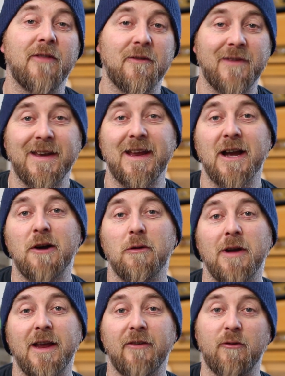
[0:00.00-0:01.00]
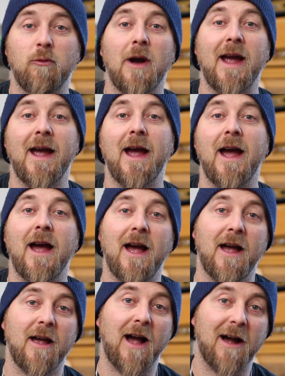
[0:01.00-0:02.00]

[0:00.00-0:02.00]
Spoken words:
of the video it's where